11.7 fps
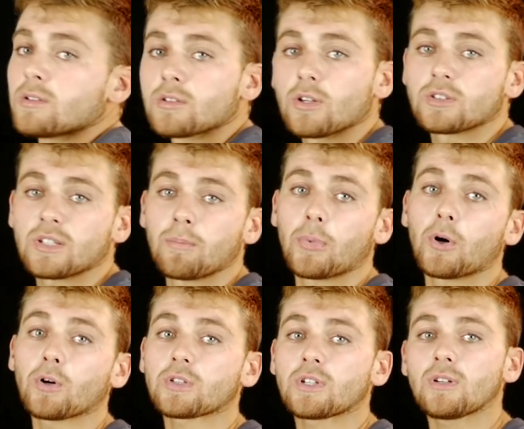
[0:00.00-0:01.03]
So it's
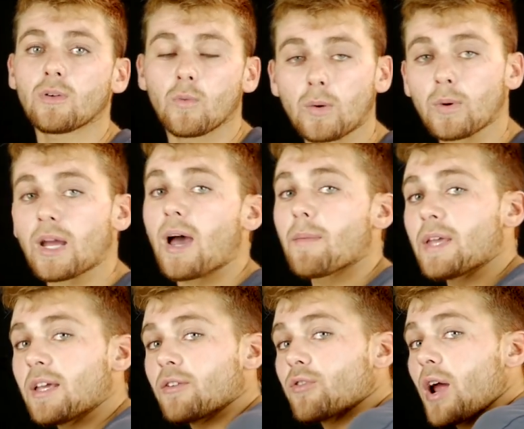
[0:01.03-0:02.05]
important when we're
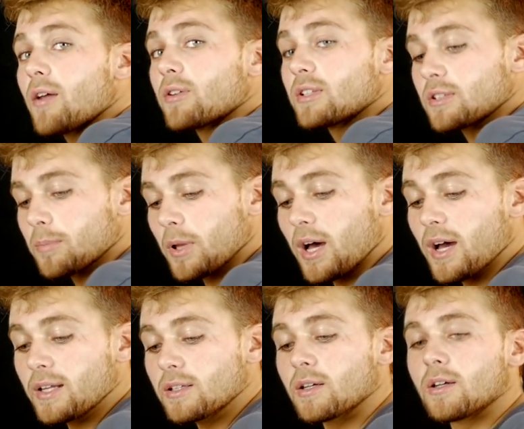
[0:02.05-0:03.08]
coming round into
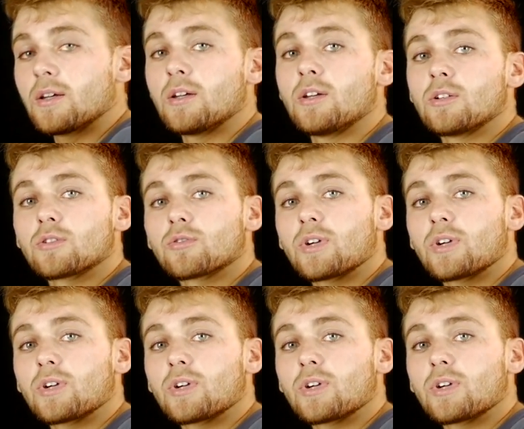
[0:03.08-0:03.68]
blind to